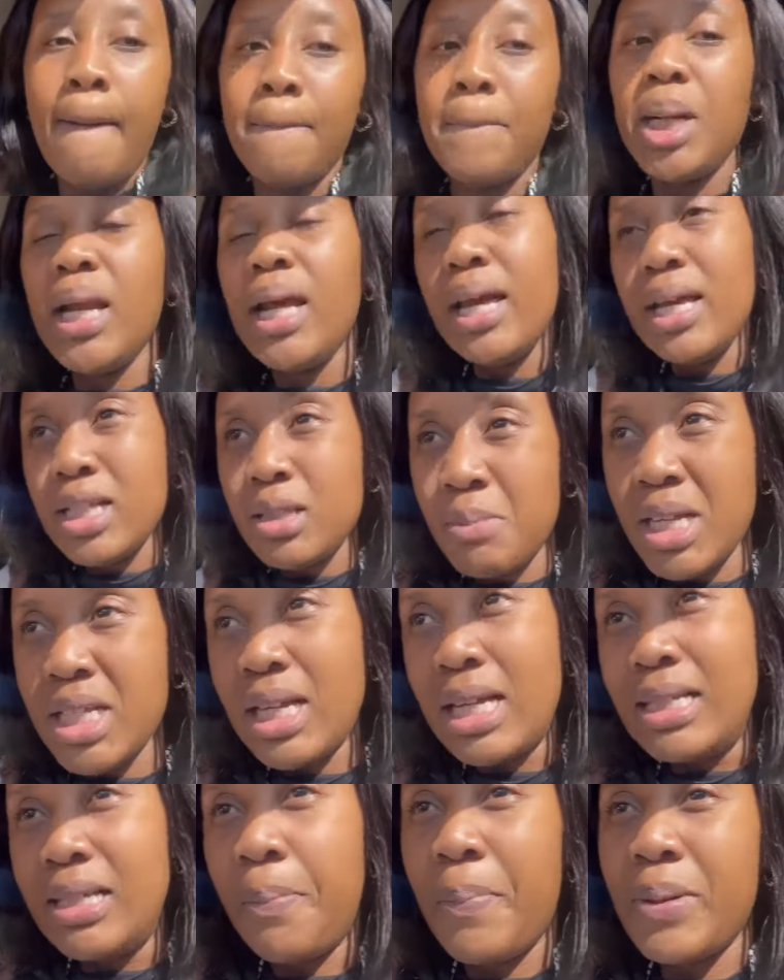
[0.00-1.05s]
play as much
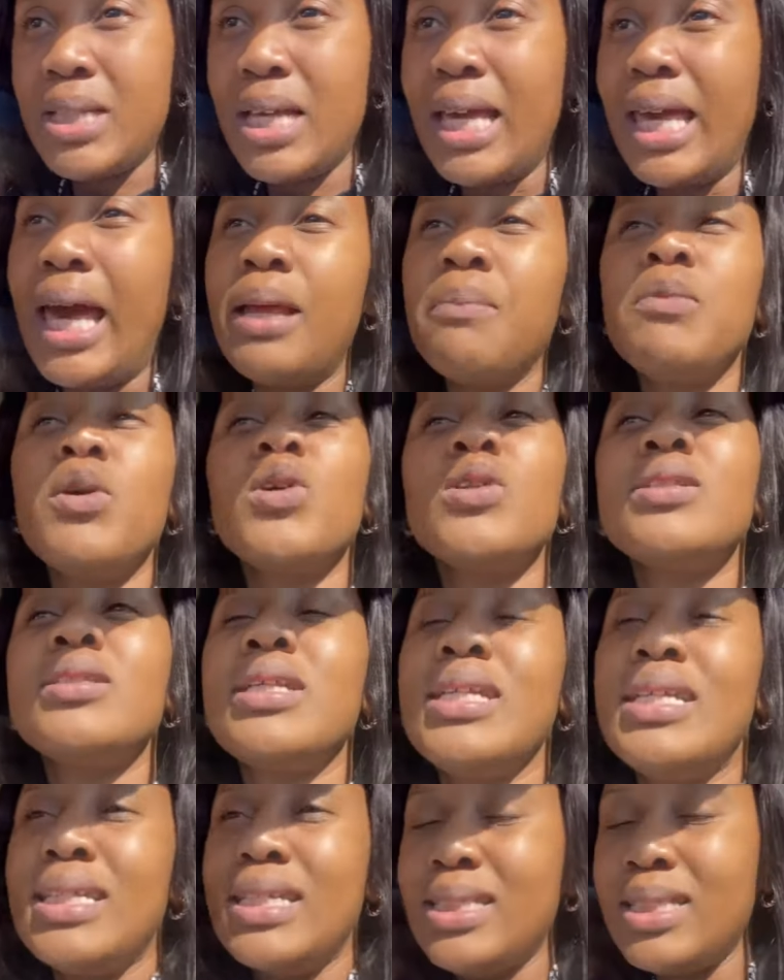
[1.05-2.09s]
catch up as I can, because
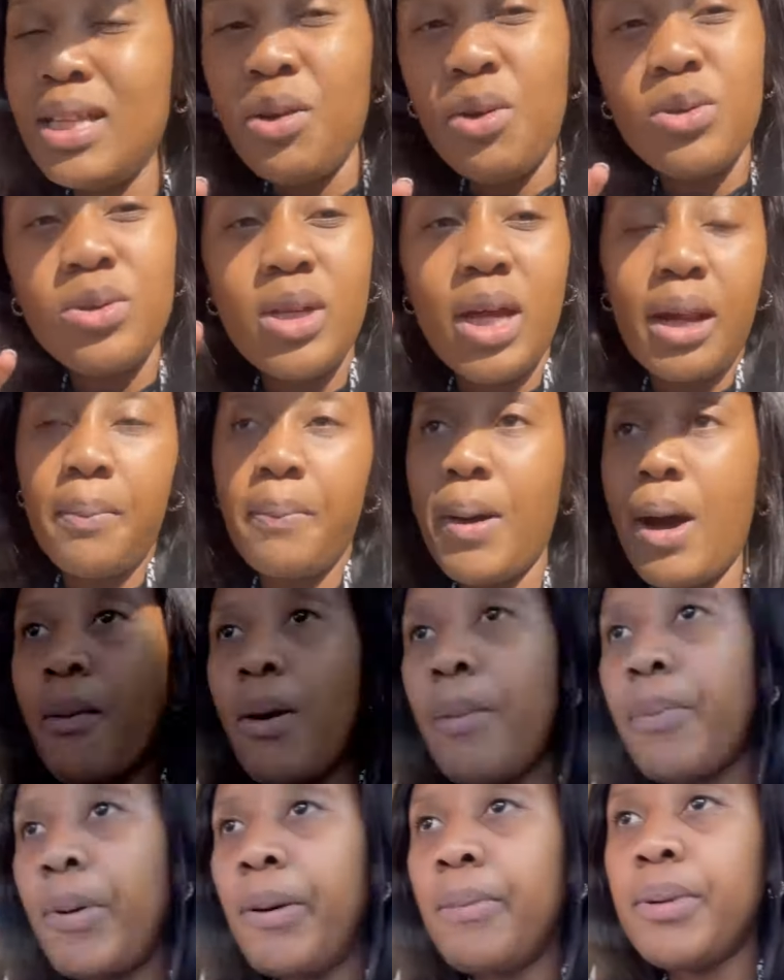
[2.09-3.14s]
then yesterday also had a
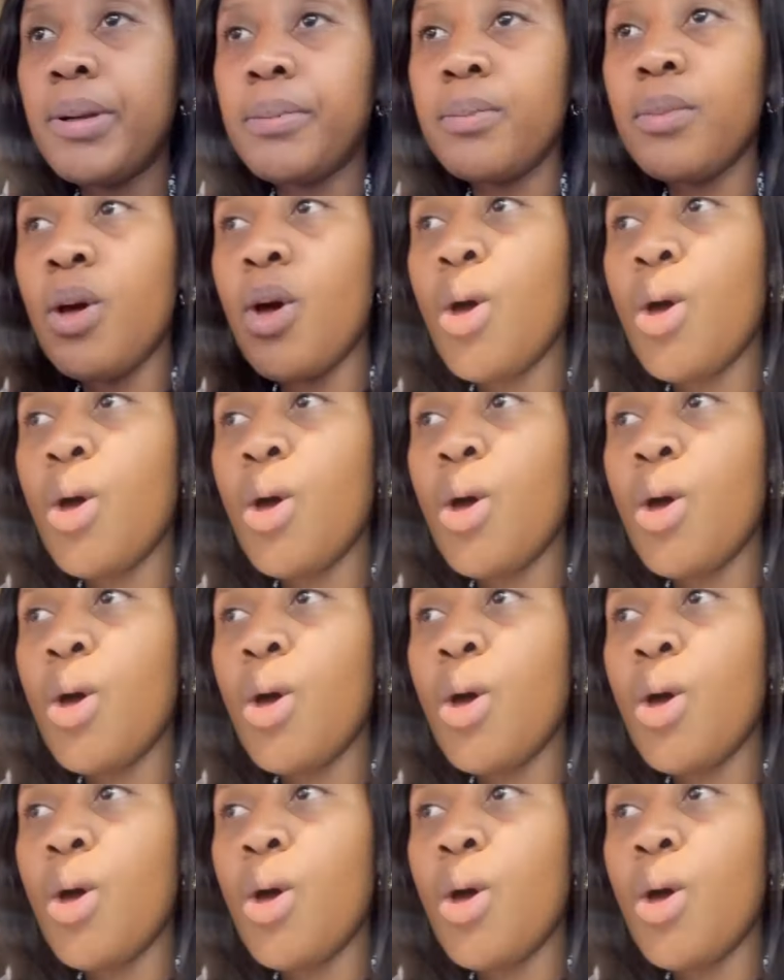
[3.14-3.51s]
power problem.